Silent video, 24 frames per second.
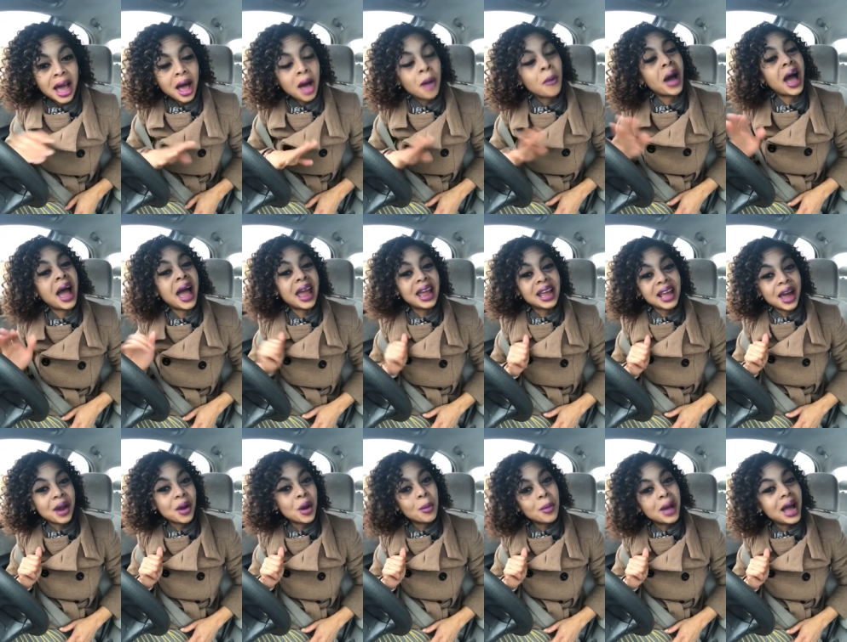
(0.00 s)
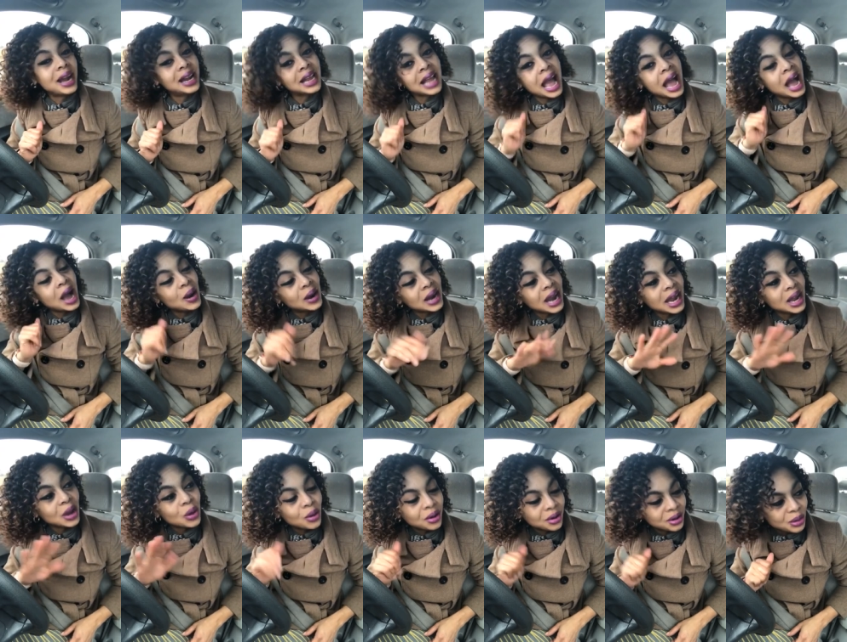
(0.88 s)
Oh, I ain't got no money. I don't
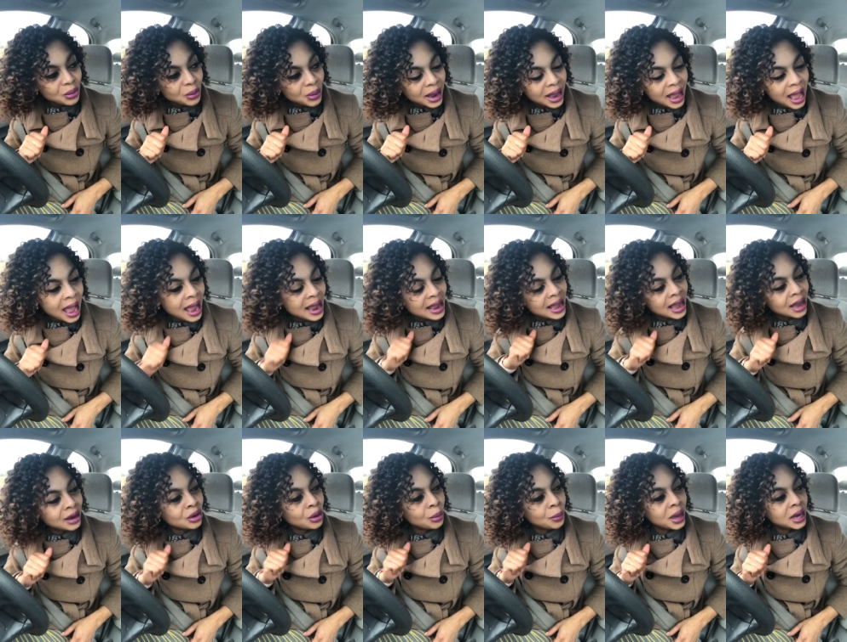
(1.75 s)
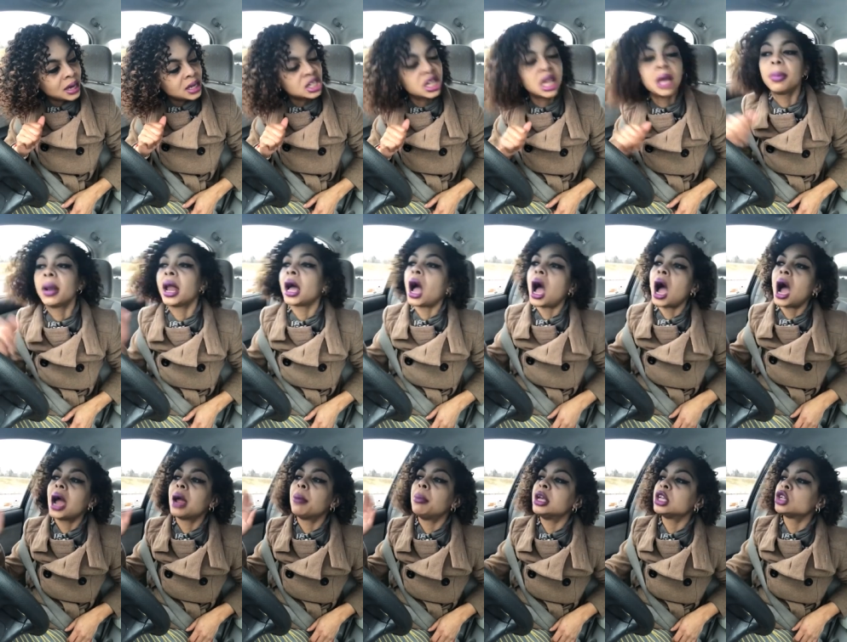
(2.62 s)
like going nowhere. I ain't got no money. She be like, all
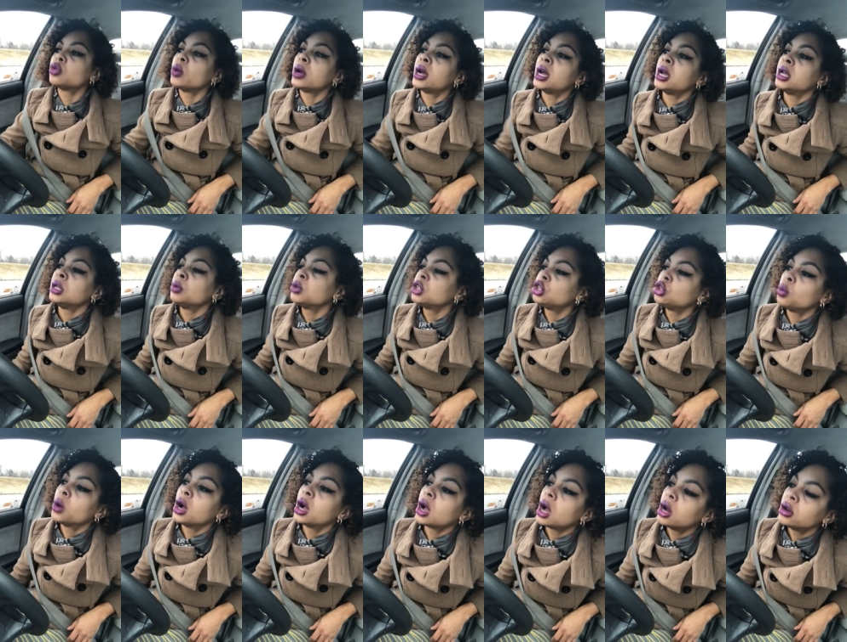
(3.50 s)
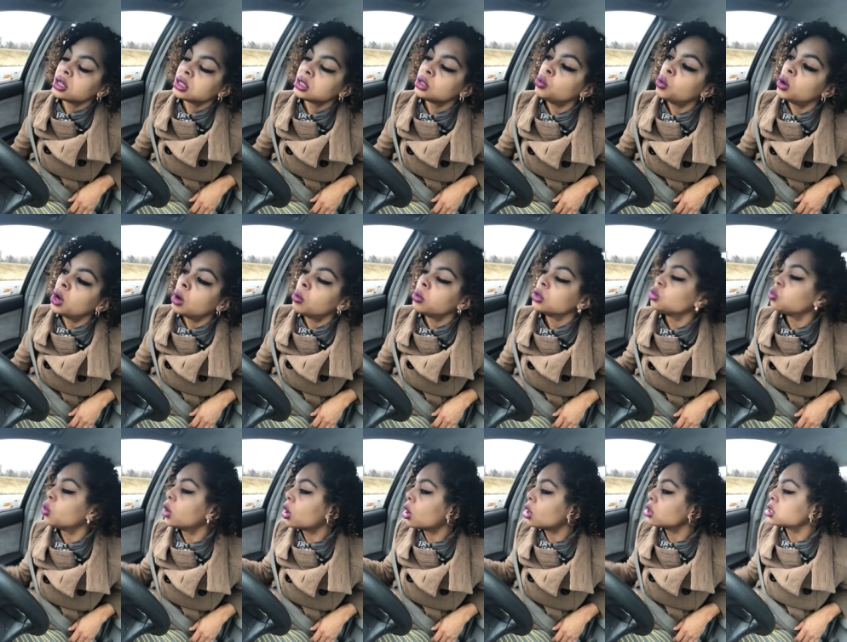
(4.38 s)
right, bitch, what? What you want to go to? You want? What
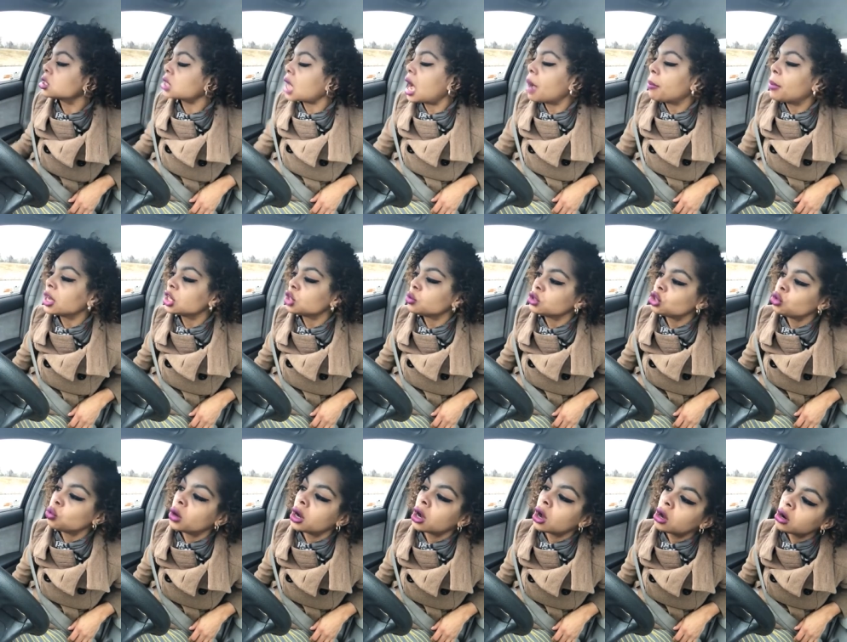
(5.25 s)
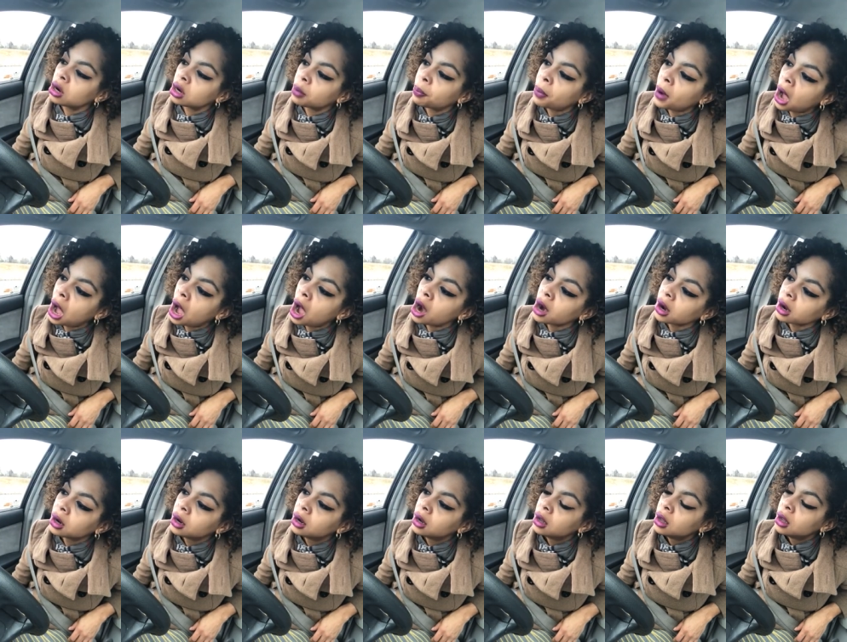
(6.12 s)
you want to go to Starbucks? What you want to go to the park?
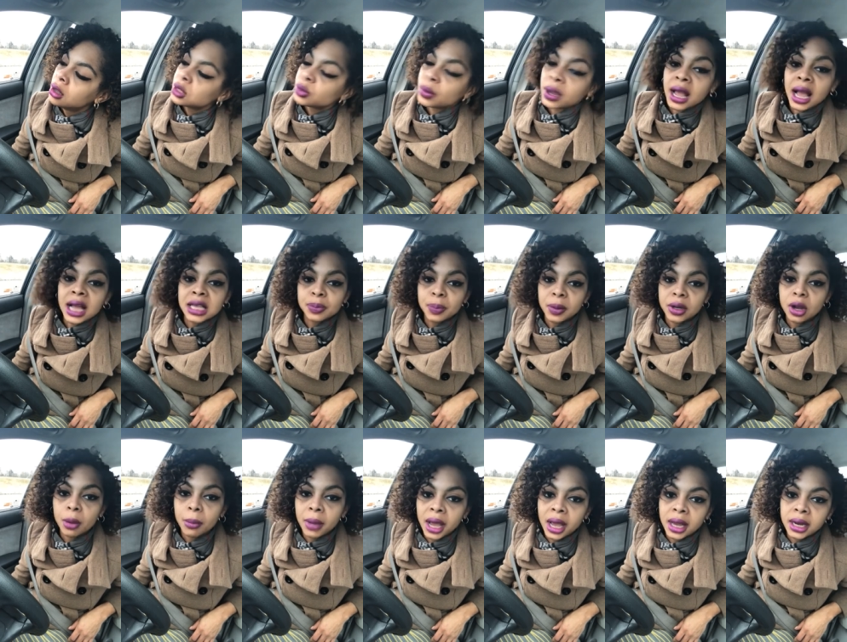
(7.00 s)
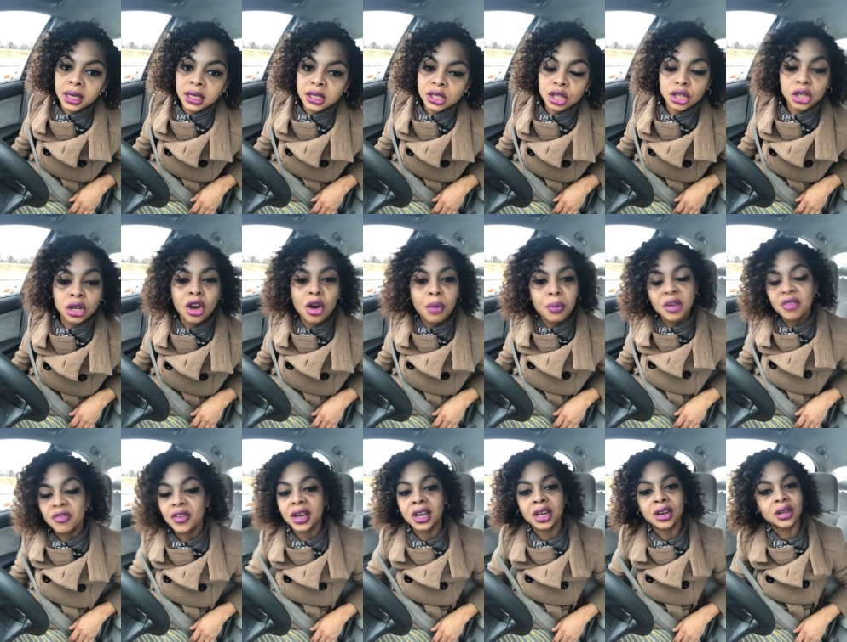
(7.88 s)
So we ain't got to spend no money. So you don't be
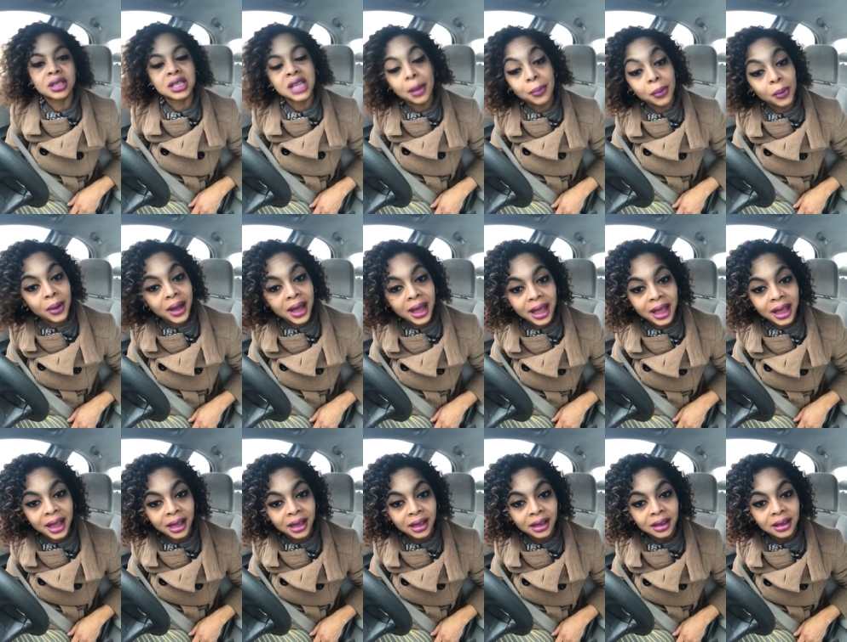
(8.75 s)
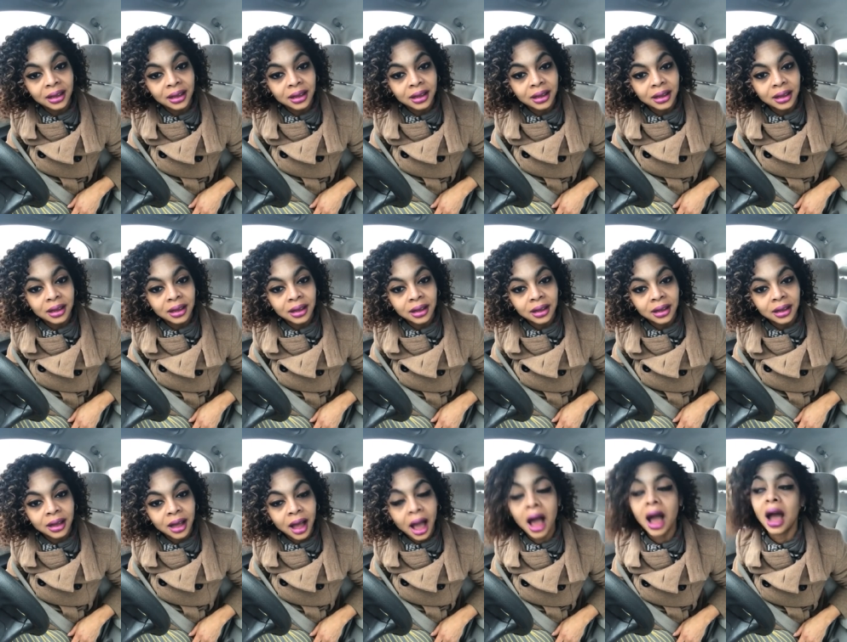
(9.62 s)
feeling no type of way.
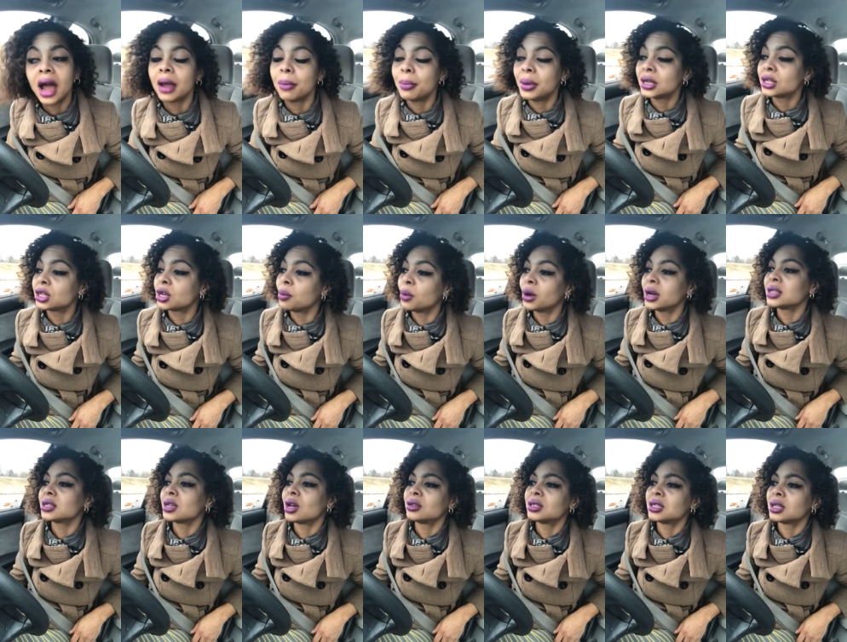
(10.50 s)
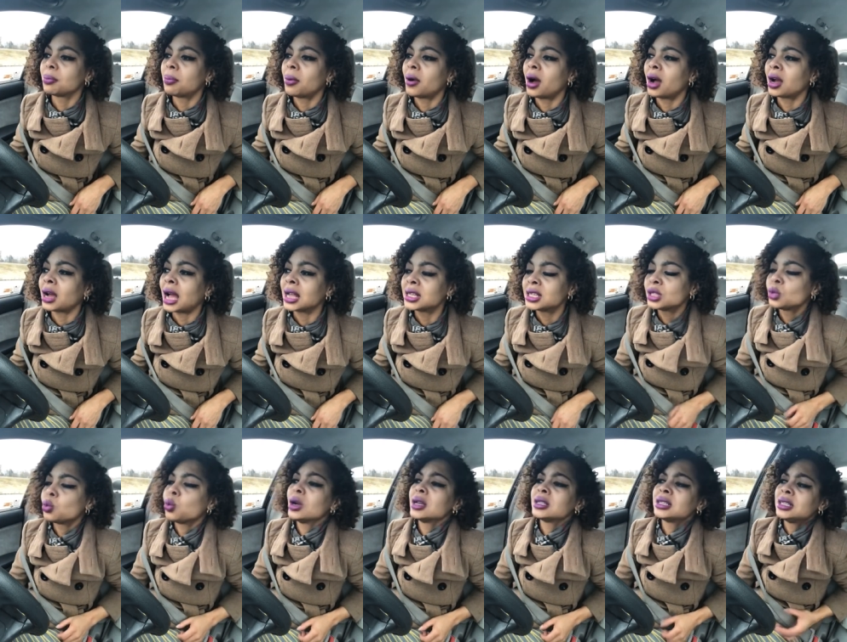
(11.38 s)
All right, bitch, come on, let's go to the park. I
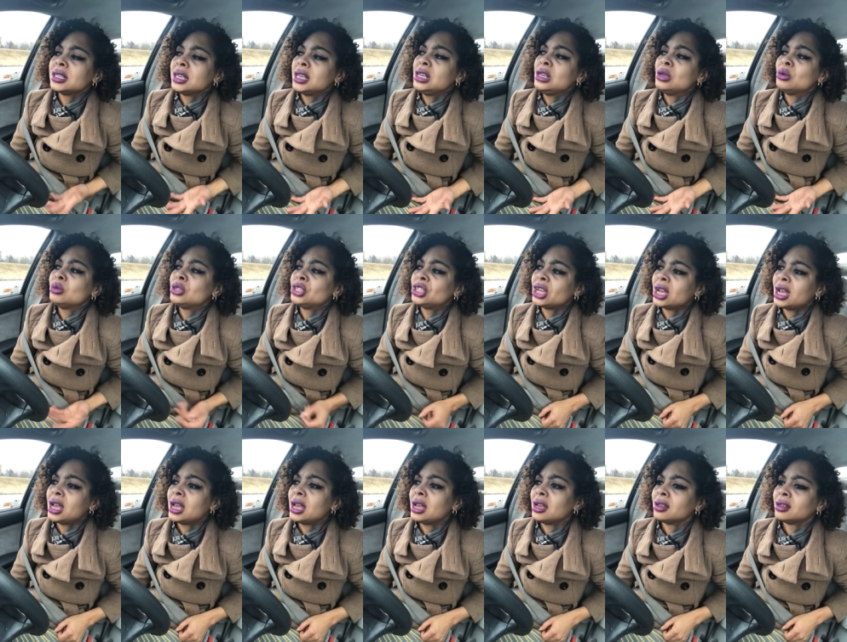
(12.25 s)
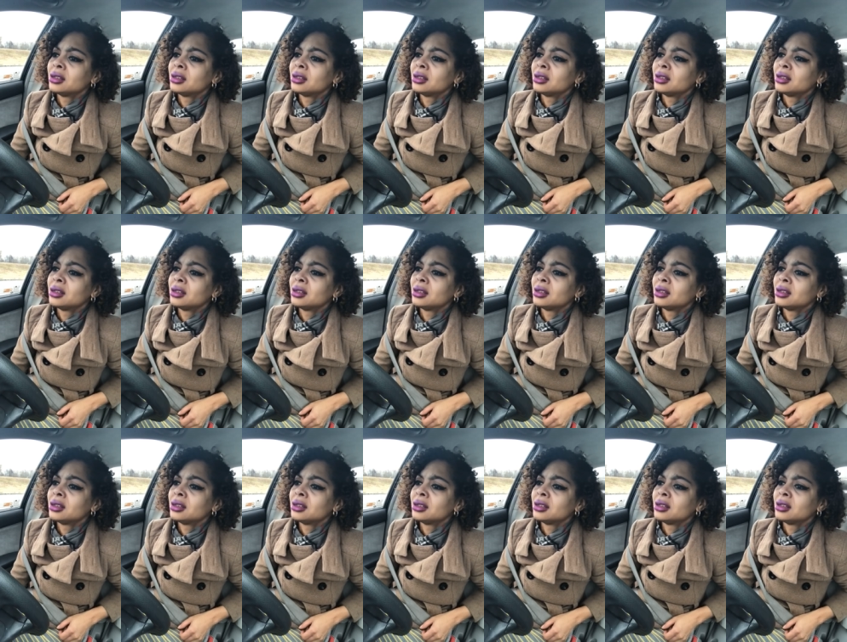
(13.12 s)
just want to see you. Shit.